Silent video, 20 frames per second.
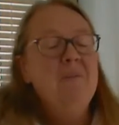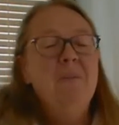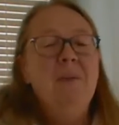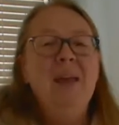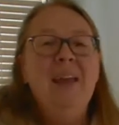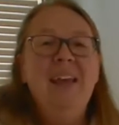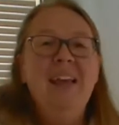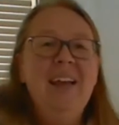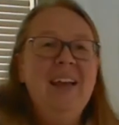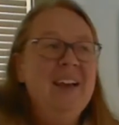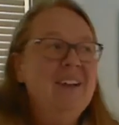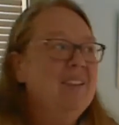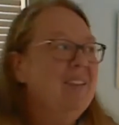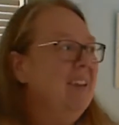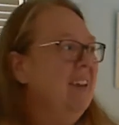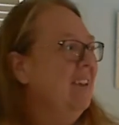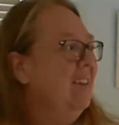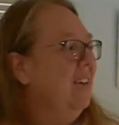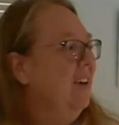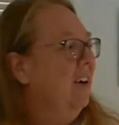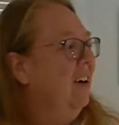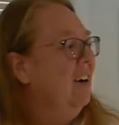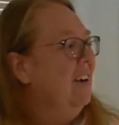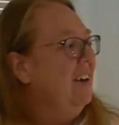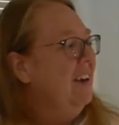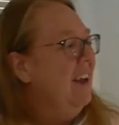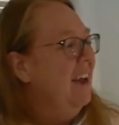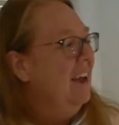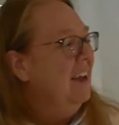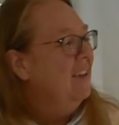Peace is our
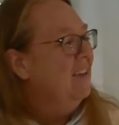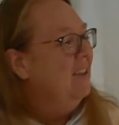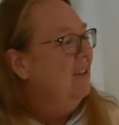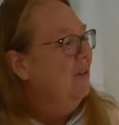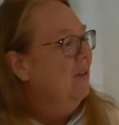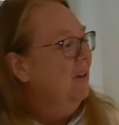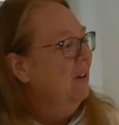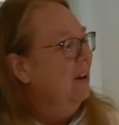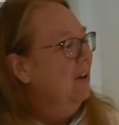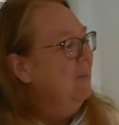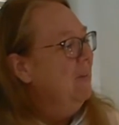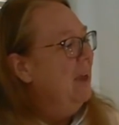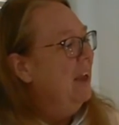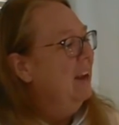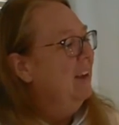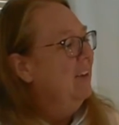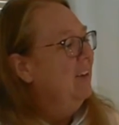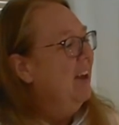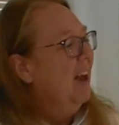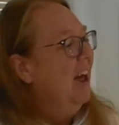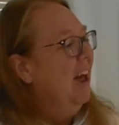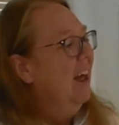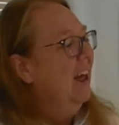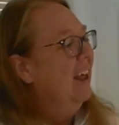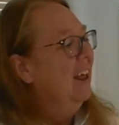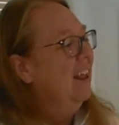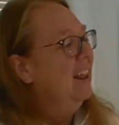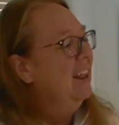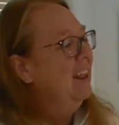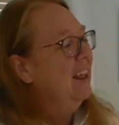next ornament.
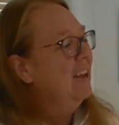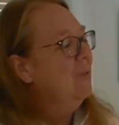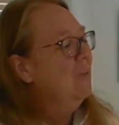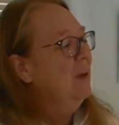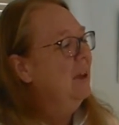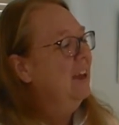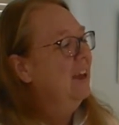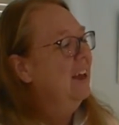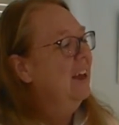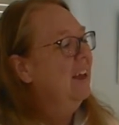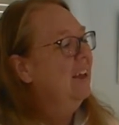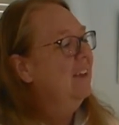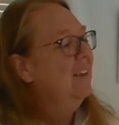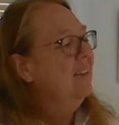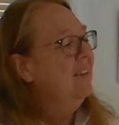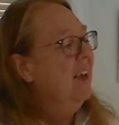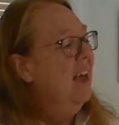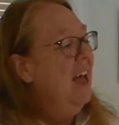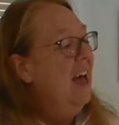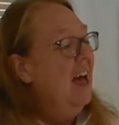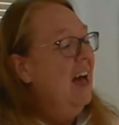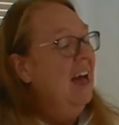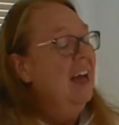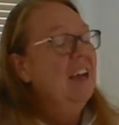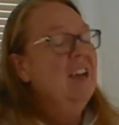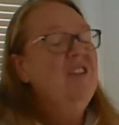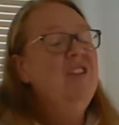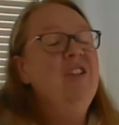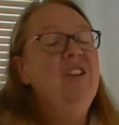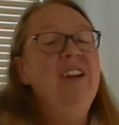That's because
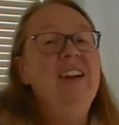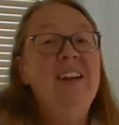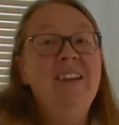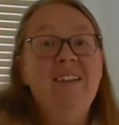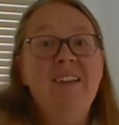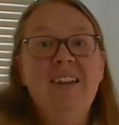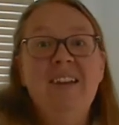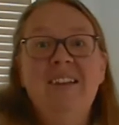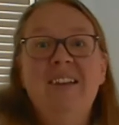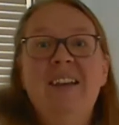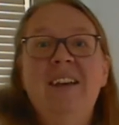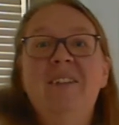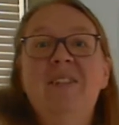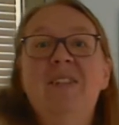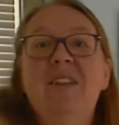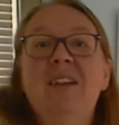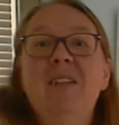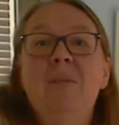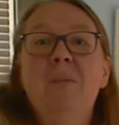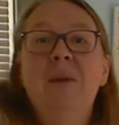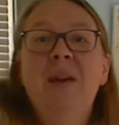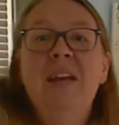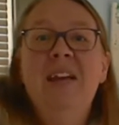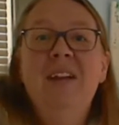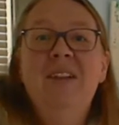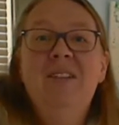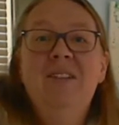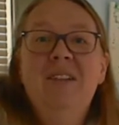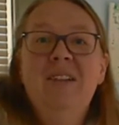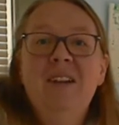Jesus gives us
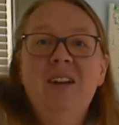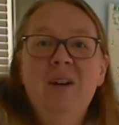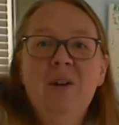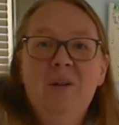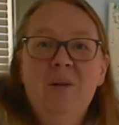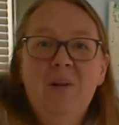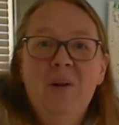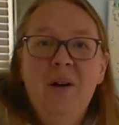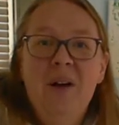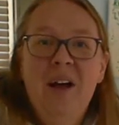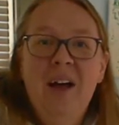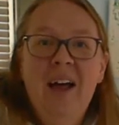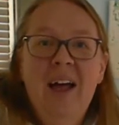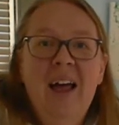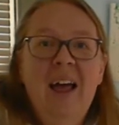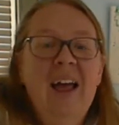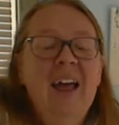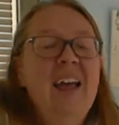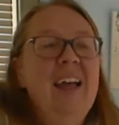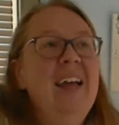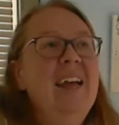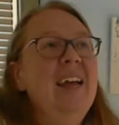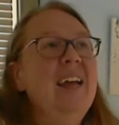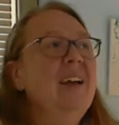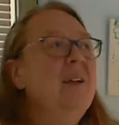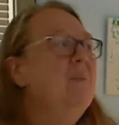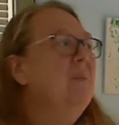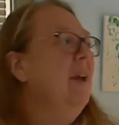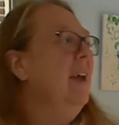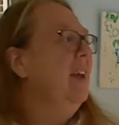peace too. He
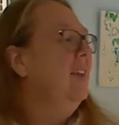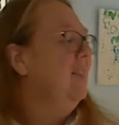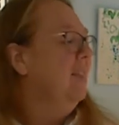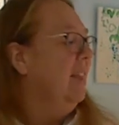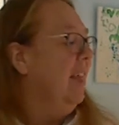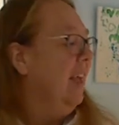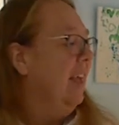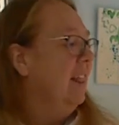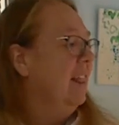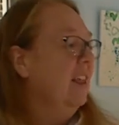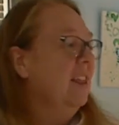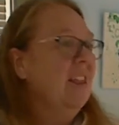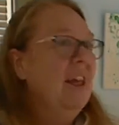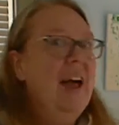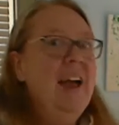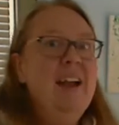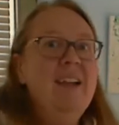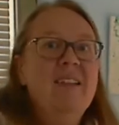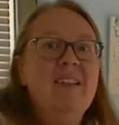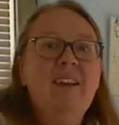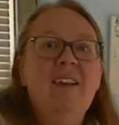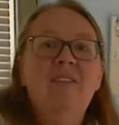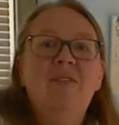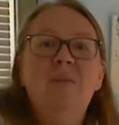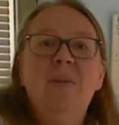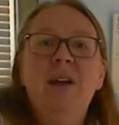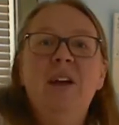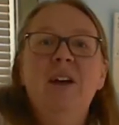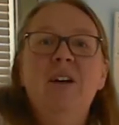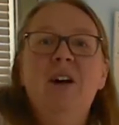makes like the lights give
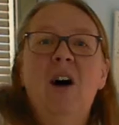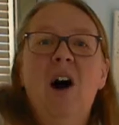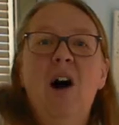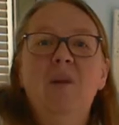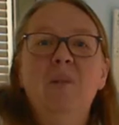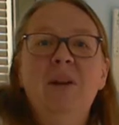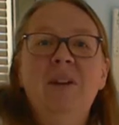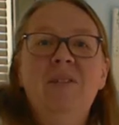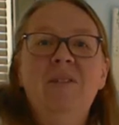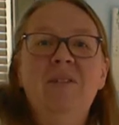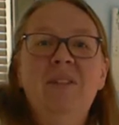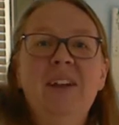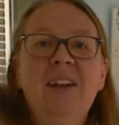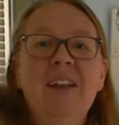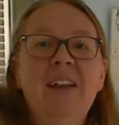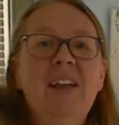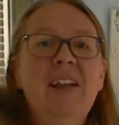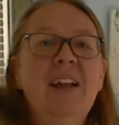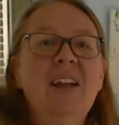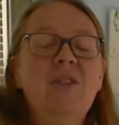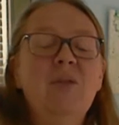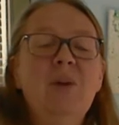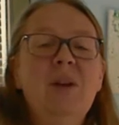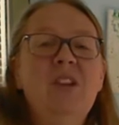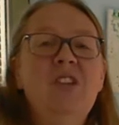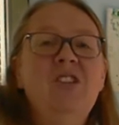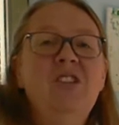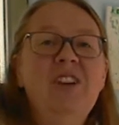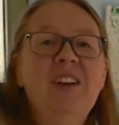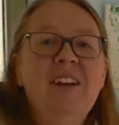me a calming feeling. That's
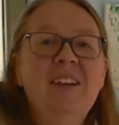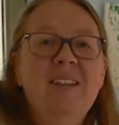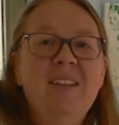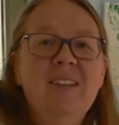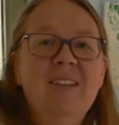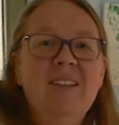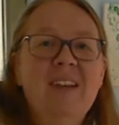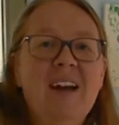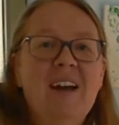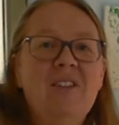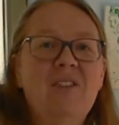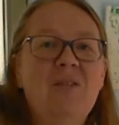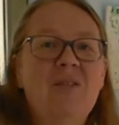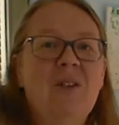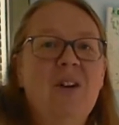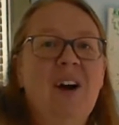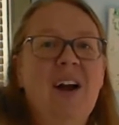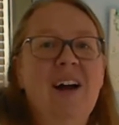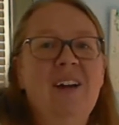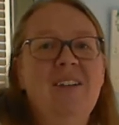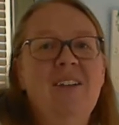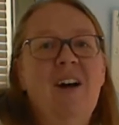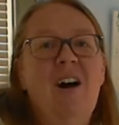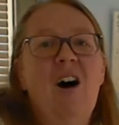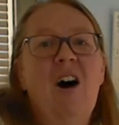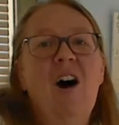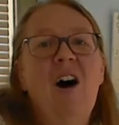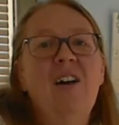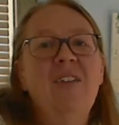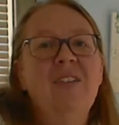what Jesus does for us
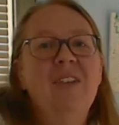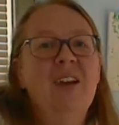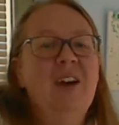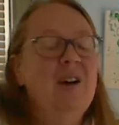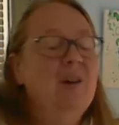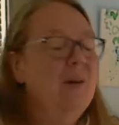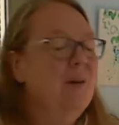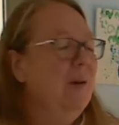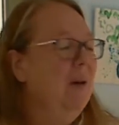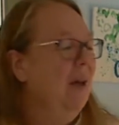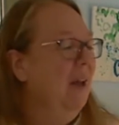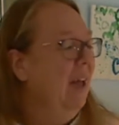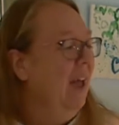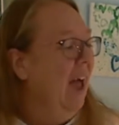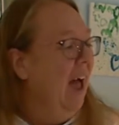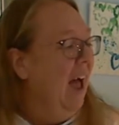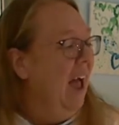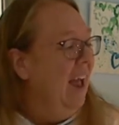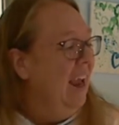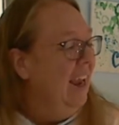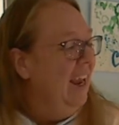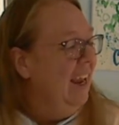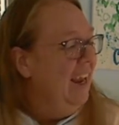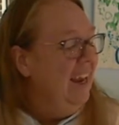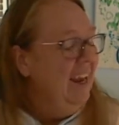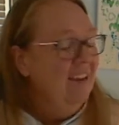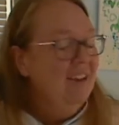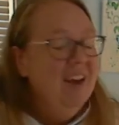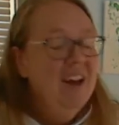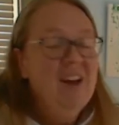also.
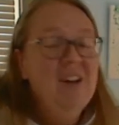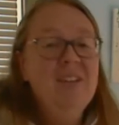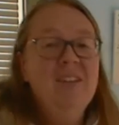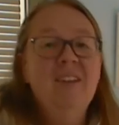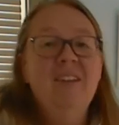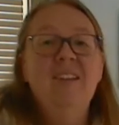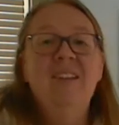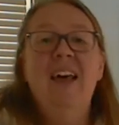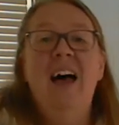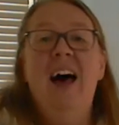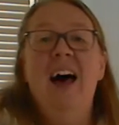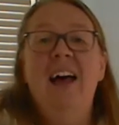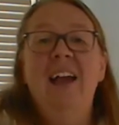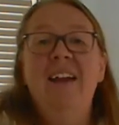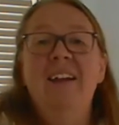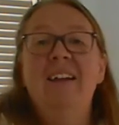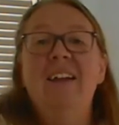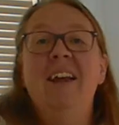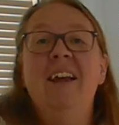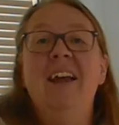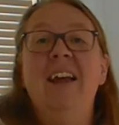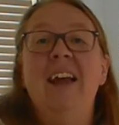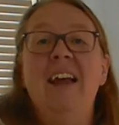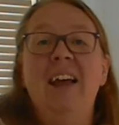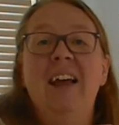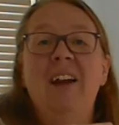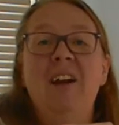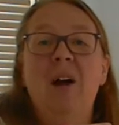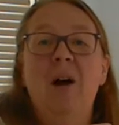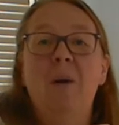He tells us that
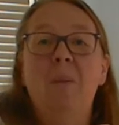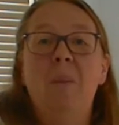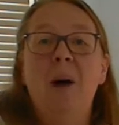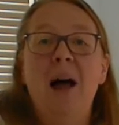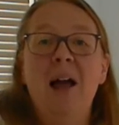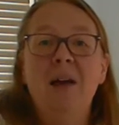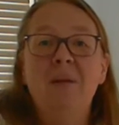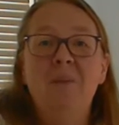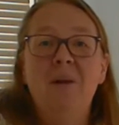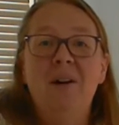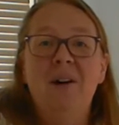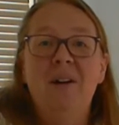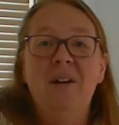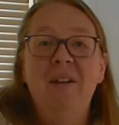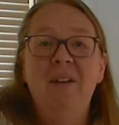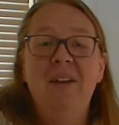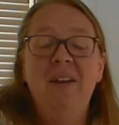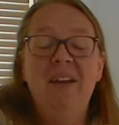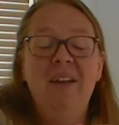in our Bible.